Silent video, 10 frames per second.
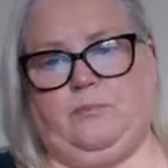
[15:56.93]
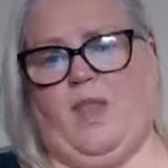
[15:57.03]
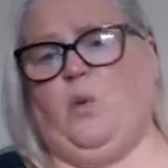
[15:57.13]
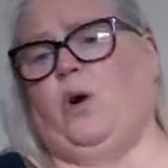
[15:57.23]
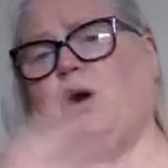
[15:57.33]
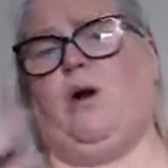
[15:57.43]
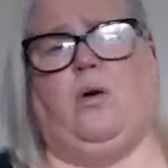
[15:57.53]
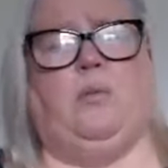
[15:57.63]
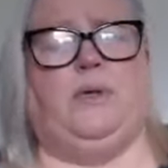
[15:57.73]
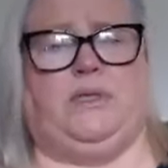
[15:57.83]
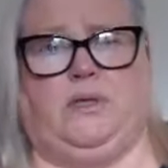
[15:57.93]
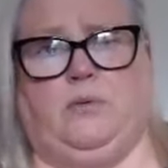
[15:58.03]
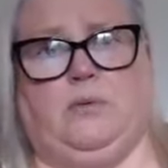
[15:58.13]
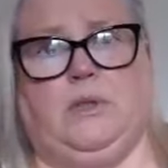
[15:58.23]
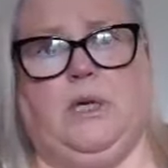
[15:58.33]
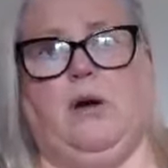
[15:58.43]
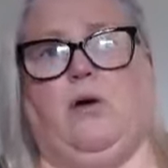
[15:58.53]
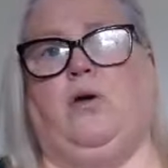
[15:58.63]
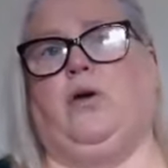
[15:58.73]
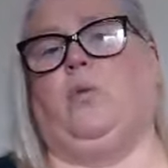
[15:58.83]
work home with you,
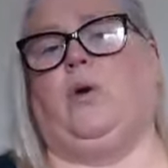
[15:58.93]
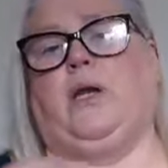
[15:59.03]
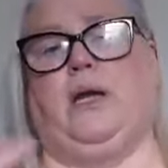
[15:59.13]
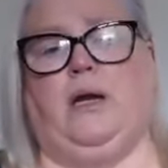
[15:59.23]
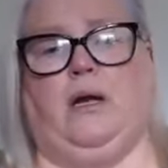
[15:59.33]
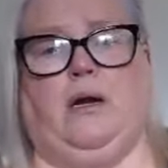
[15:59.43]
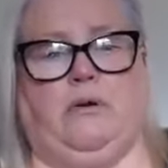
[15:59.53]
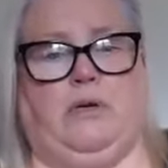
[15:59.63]
or you're working longer and